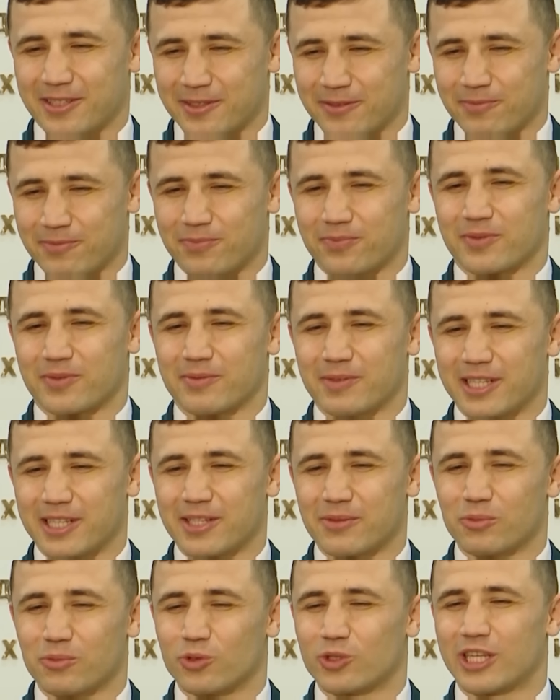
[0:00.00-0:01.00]
and he's ready to
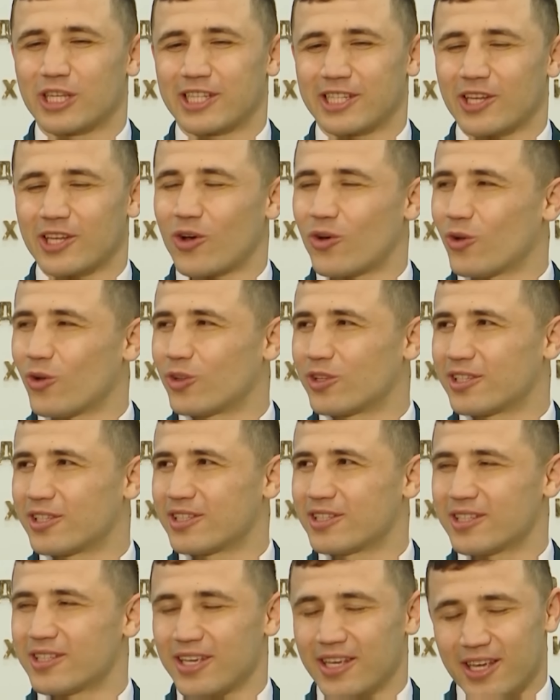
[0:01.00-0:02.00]
knock Terence Crawford
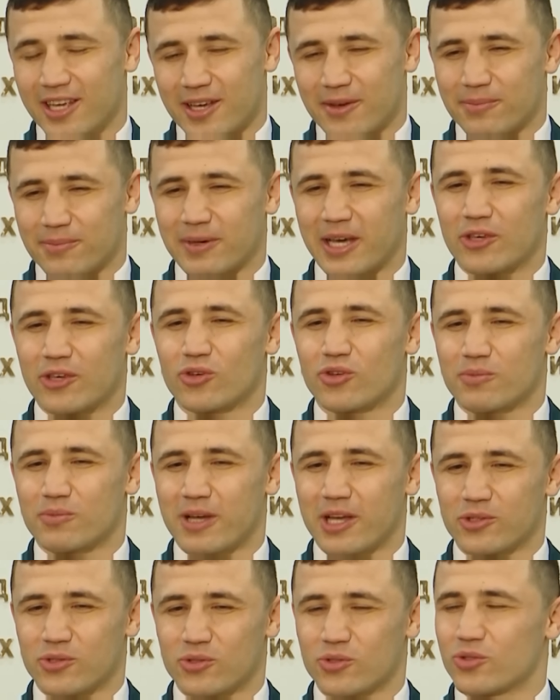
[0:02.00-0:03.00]
out in Los Angeles.
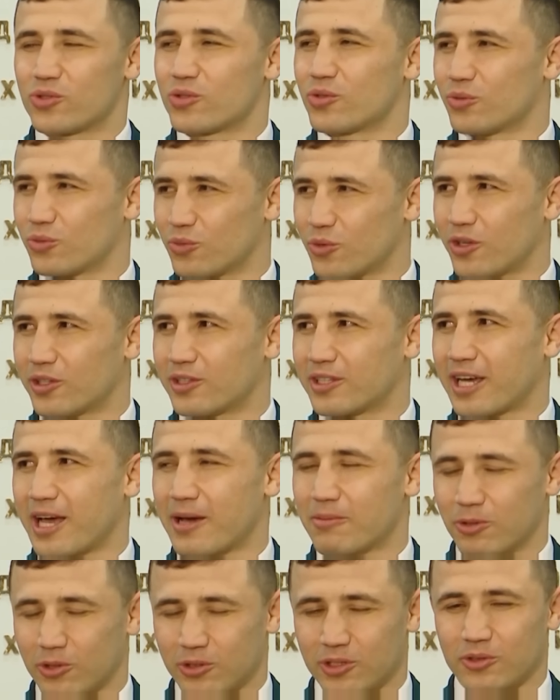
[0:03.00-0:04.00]
Despite
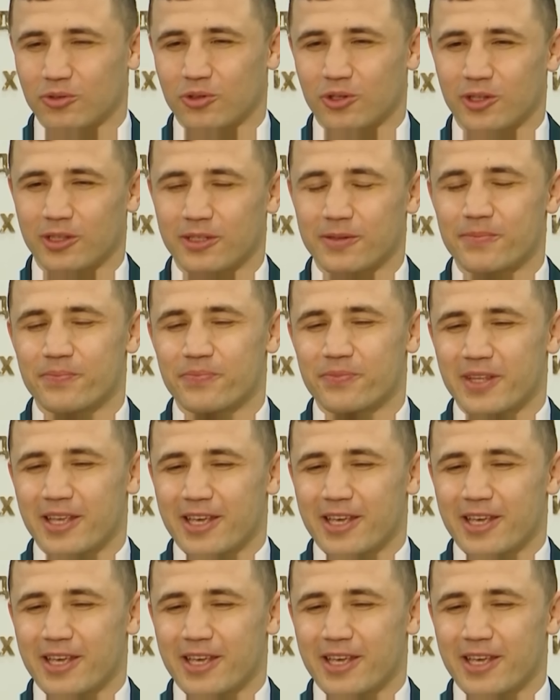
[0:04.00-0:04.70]
Madrimov being labeled as an